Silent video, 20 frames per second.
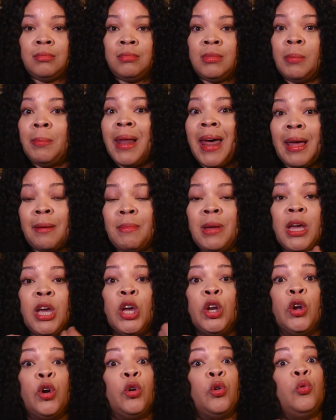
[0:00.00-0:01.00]
the black
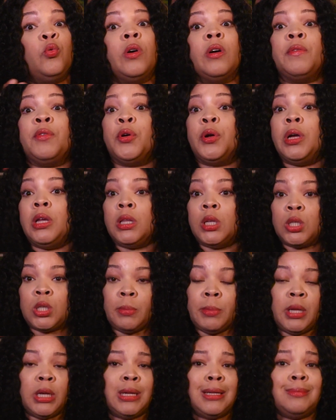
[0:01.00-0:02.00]
men or whoever in those
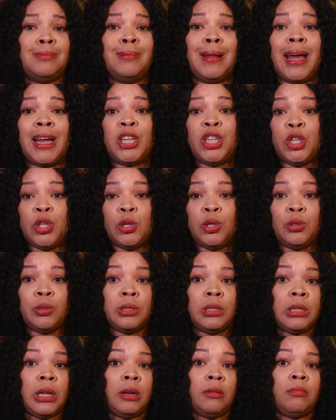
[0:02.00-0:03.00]
communities, black
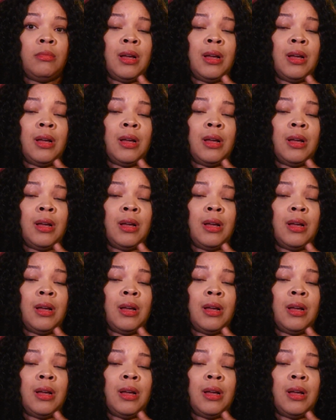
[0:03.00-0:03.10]
children.